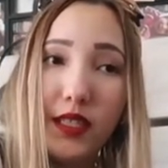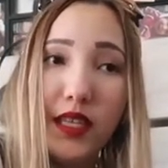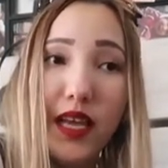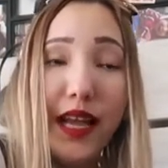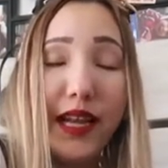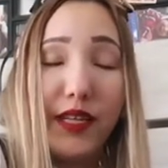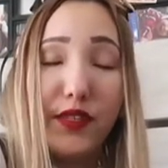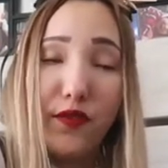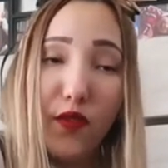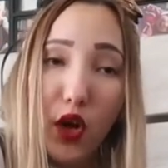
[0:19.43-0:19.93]

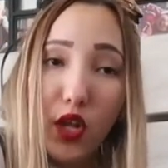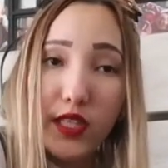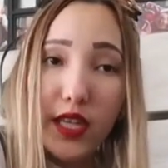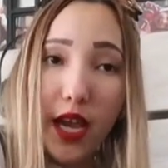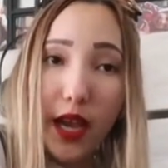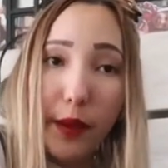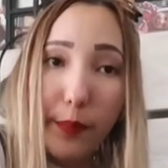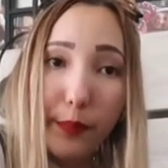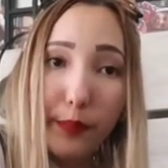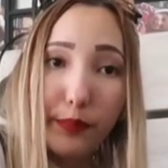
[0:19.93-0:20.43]
and it's fall
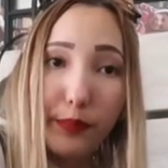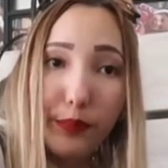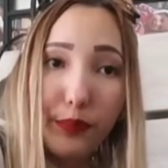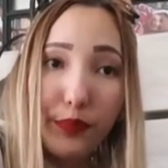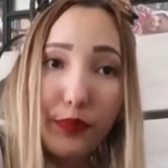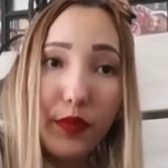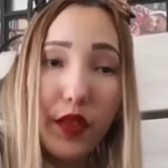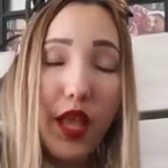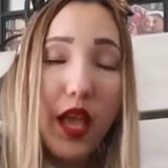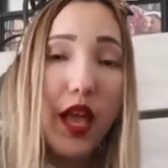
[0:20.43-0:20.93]
time,
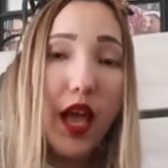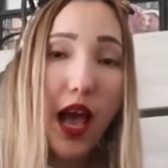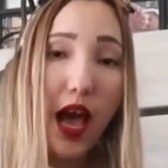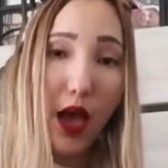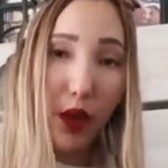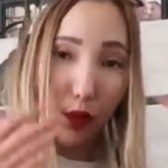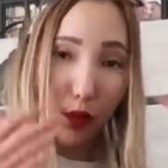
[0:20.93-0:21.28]
I